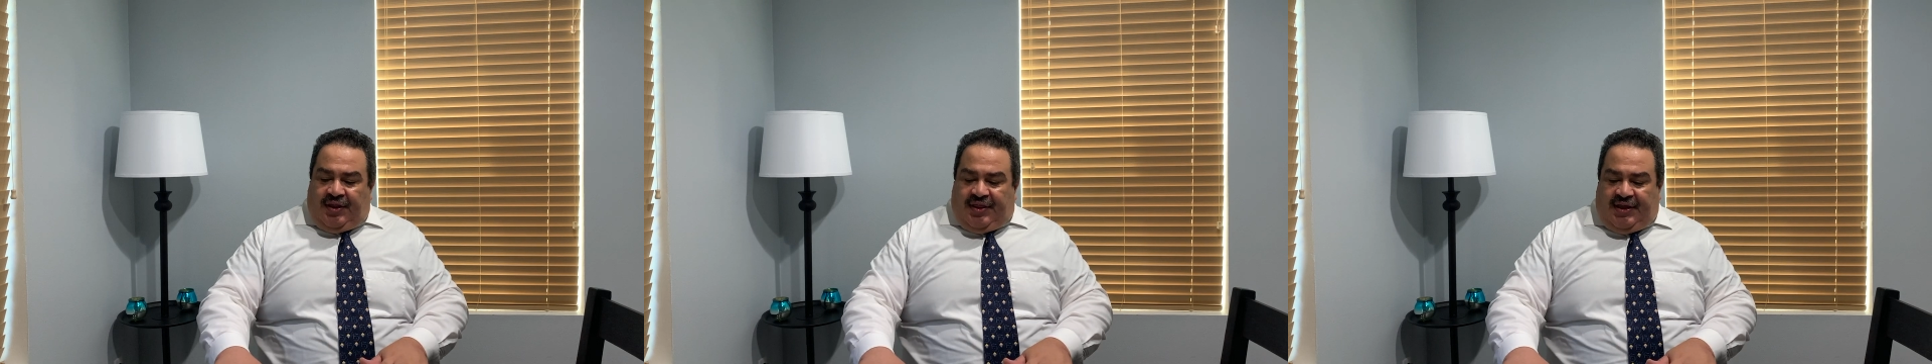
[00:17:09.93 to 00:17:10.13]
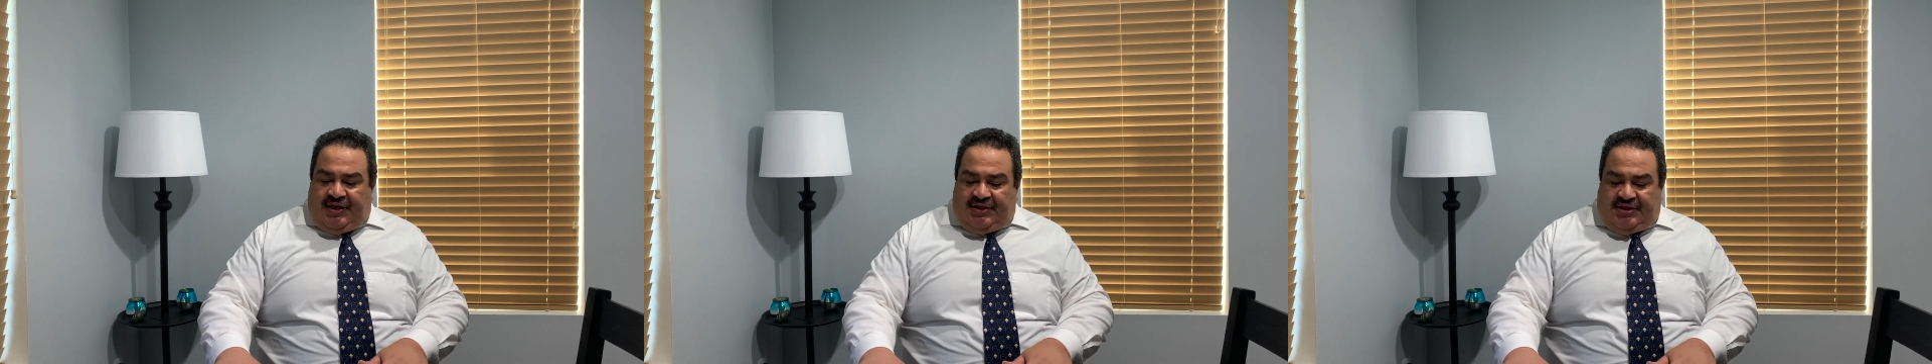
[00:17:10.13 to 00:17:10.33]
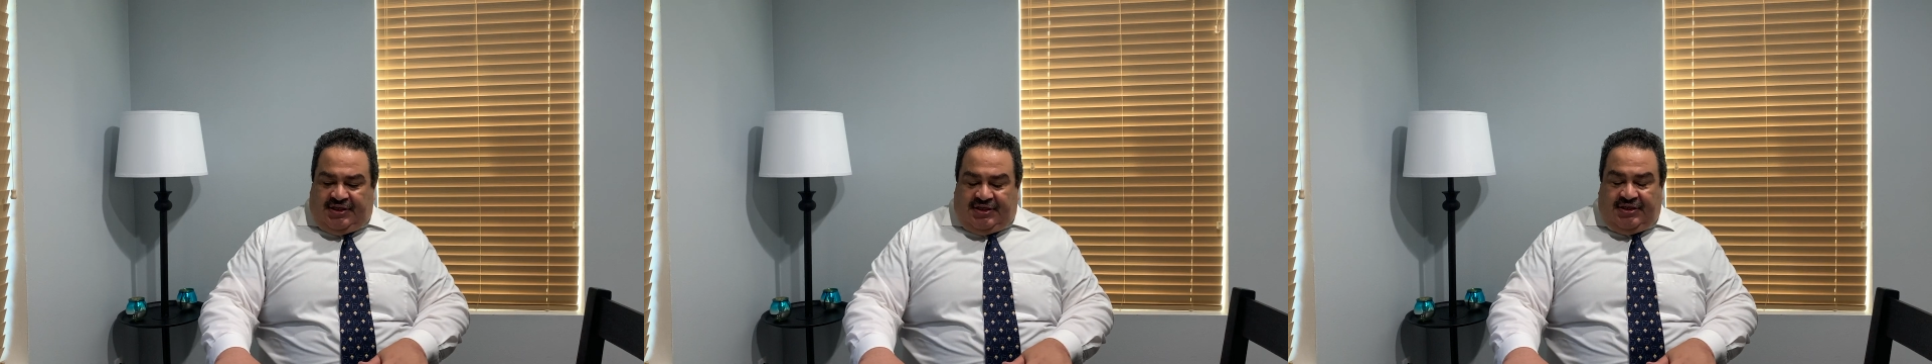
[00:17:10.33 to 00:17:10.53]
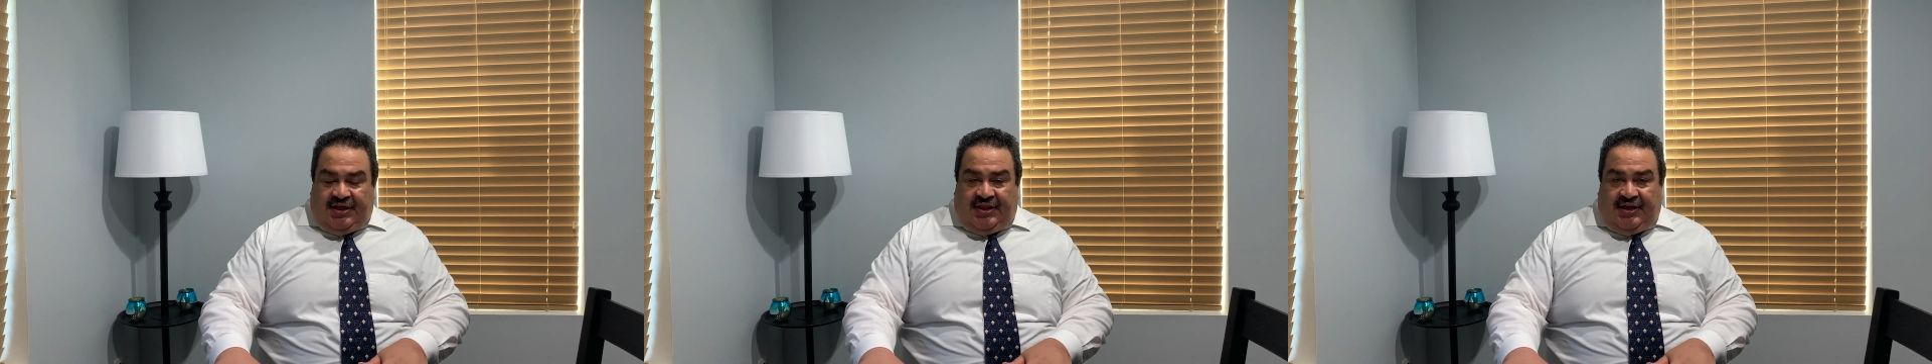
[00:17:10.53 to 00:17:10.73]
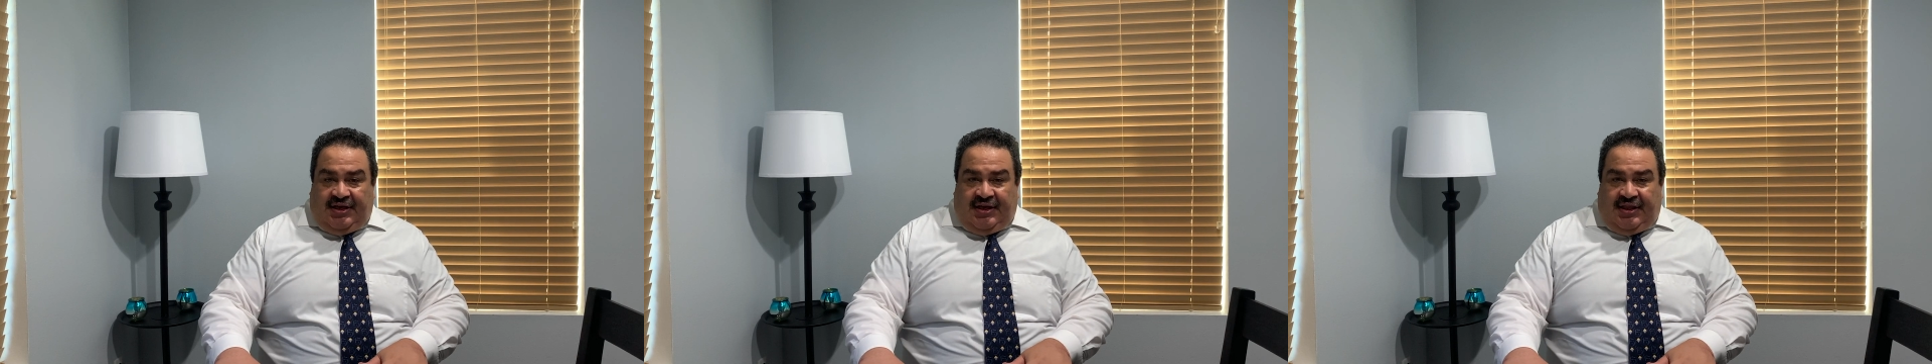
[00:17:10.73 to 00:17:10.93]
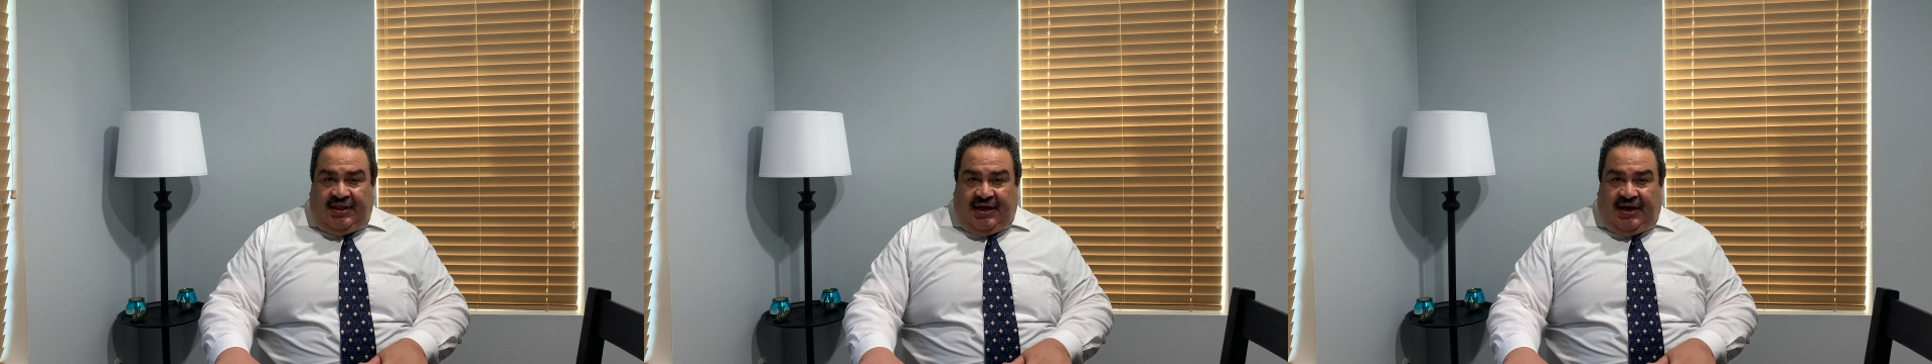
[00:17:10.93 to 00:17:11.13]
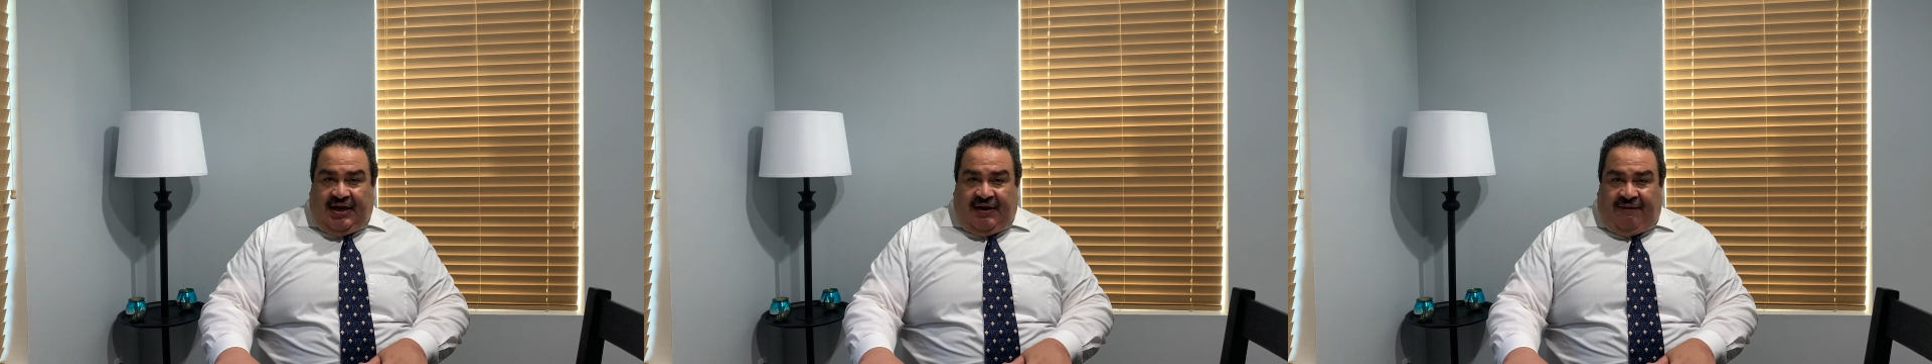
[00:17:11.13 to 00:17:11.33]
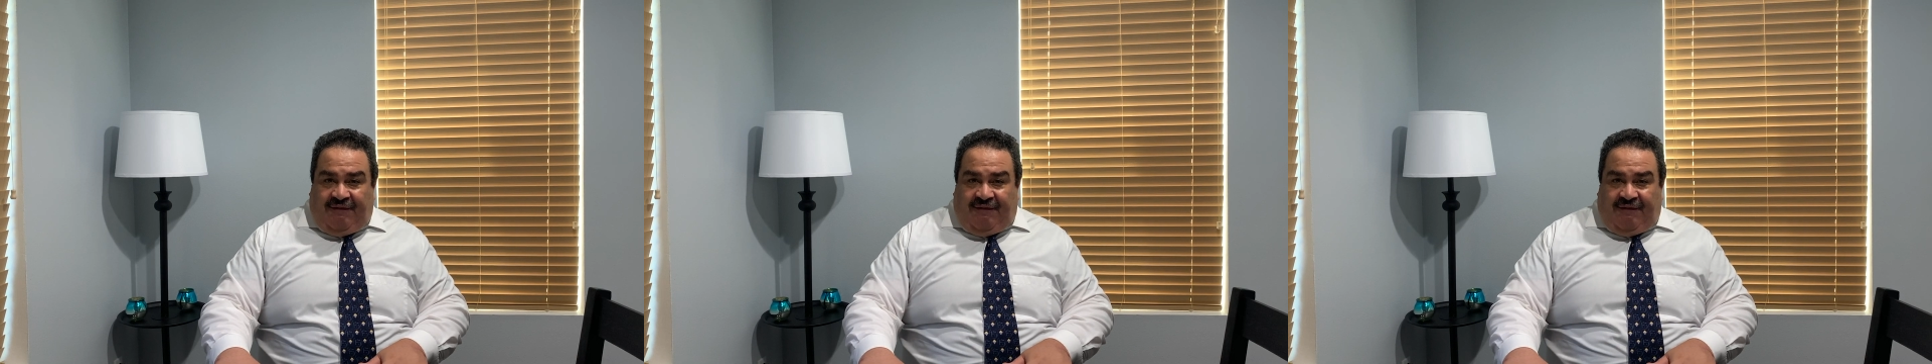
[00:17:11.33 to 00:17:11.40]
the